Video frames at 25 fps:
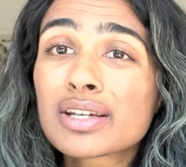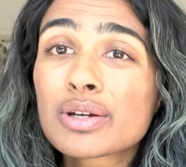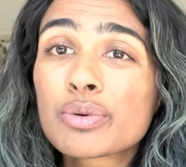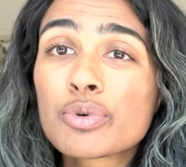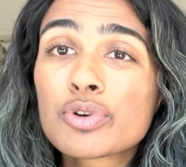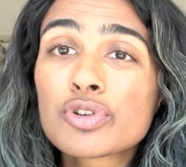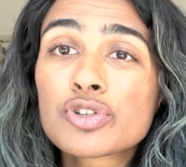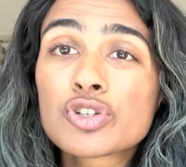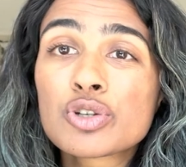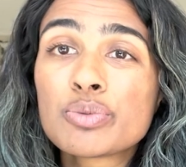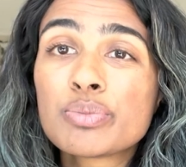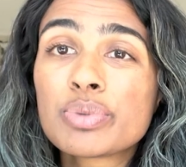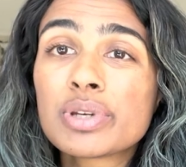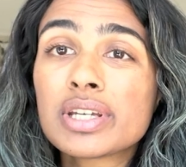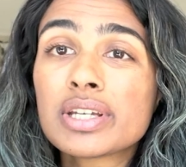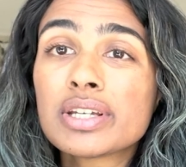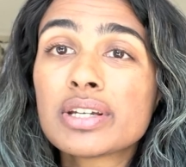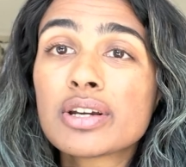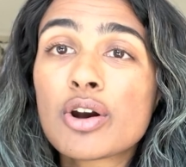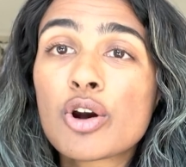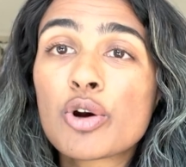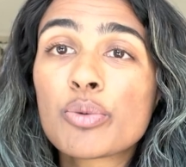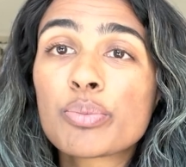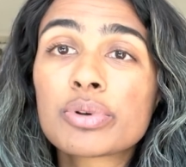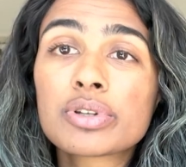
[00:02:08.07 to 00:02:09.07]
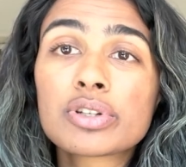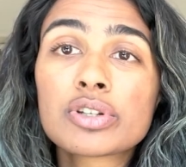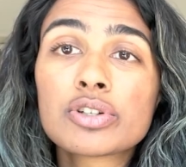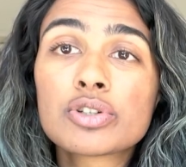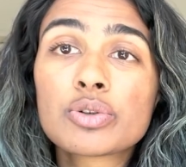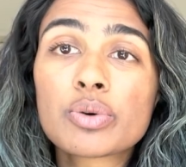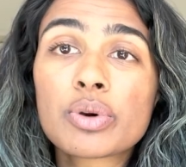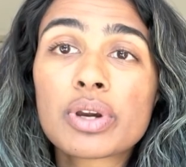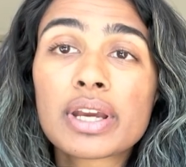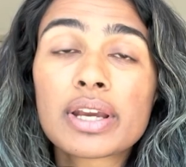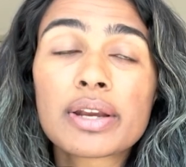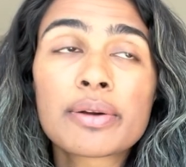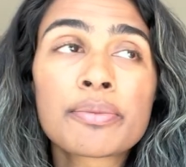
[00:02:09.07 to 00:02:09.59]
Would you be open to
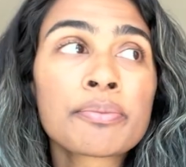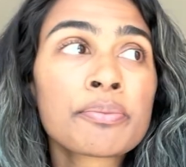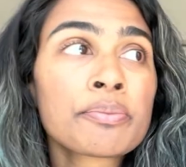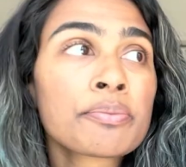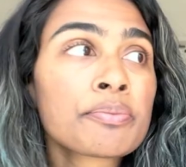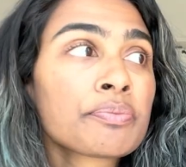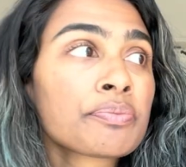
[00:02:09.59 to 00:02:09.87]
doing,